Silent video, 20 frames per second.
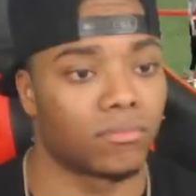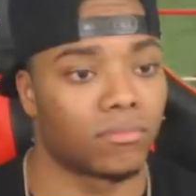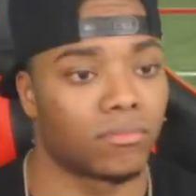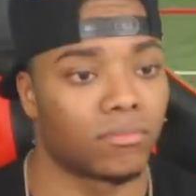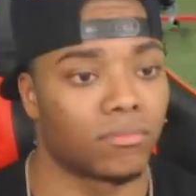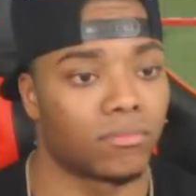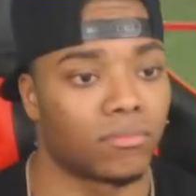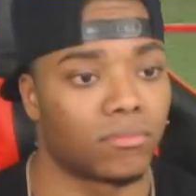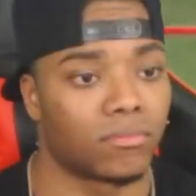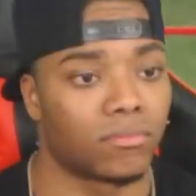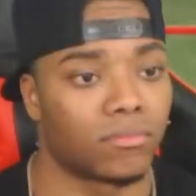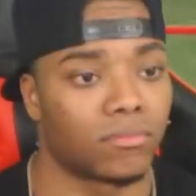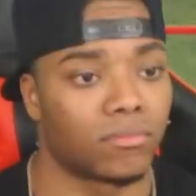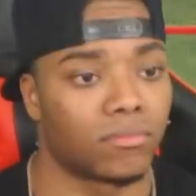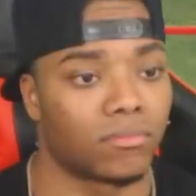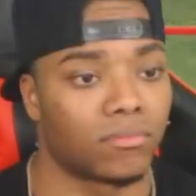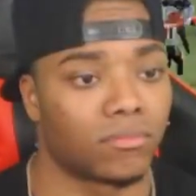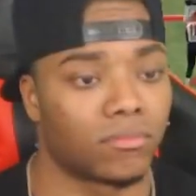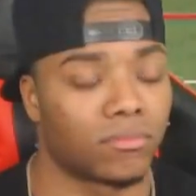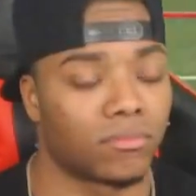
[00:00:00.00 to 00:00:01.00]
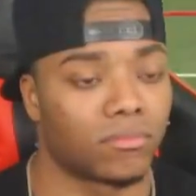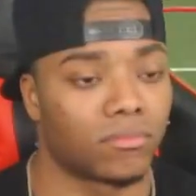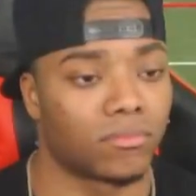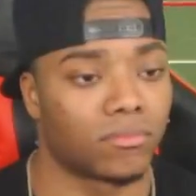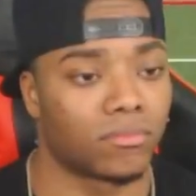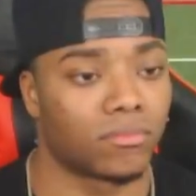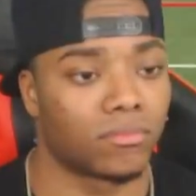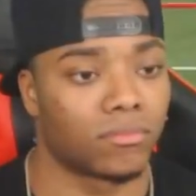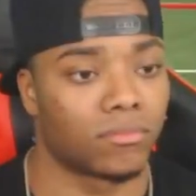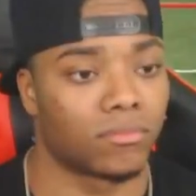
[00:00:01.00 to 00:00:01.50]

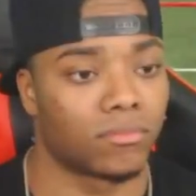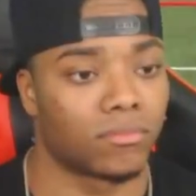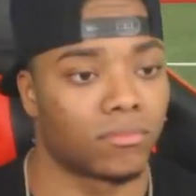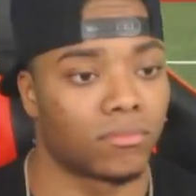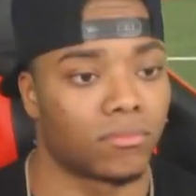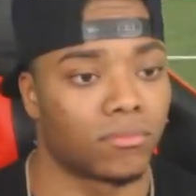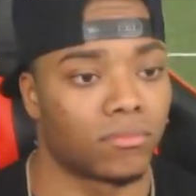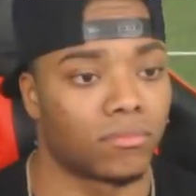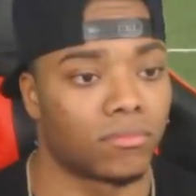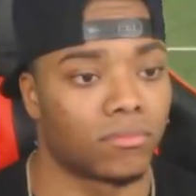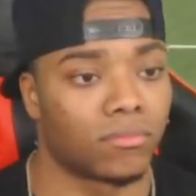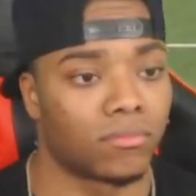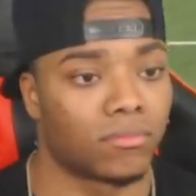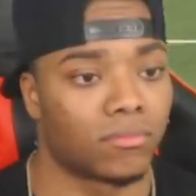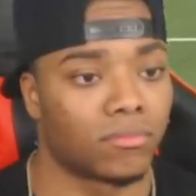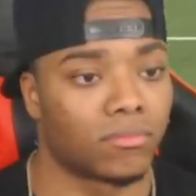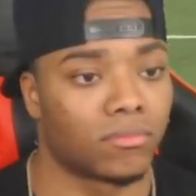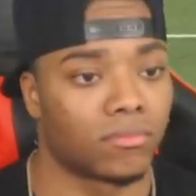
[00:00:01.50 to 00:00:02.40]
(silence)